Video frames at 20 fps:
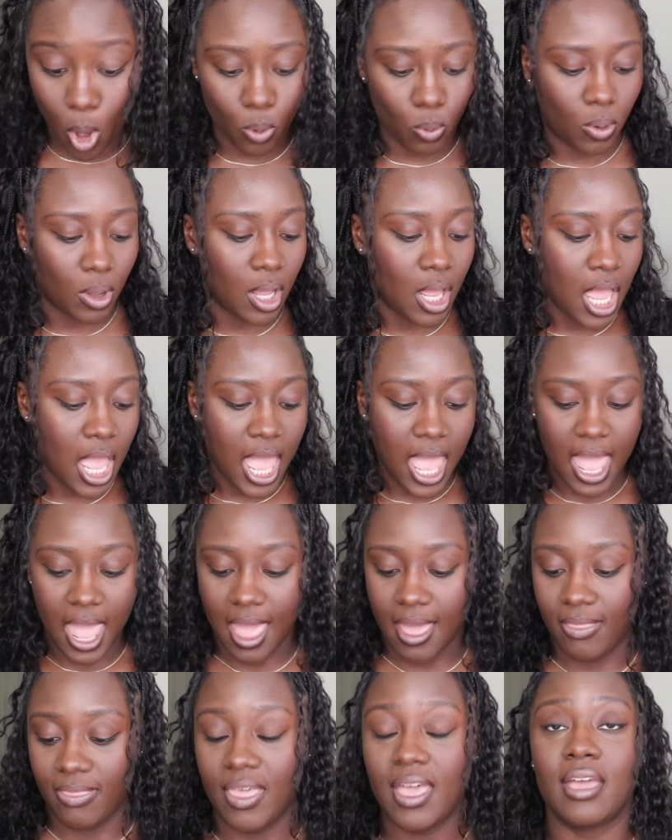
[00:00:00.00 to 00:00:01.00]
Oh,
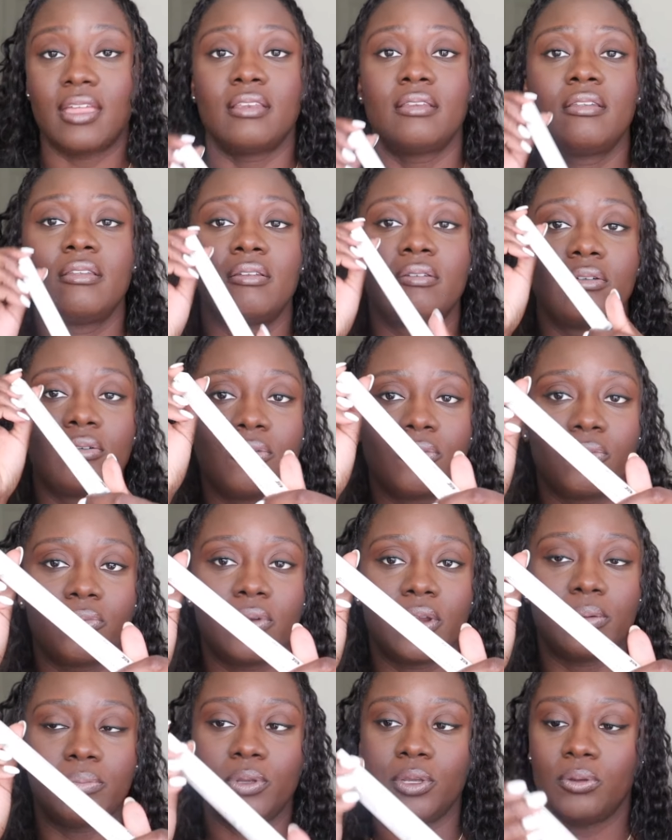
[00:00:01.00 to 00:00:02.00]
and then
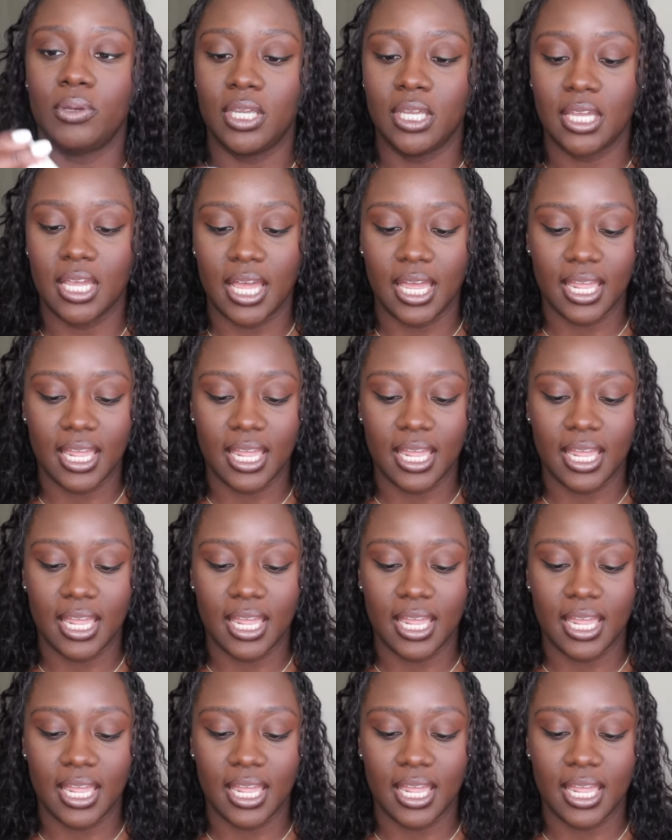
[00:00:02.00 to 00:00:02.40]
Rare Beauty.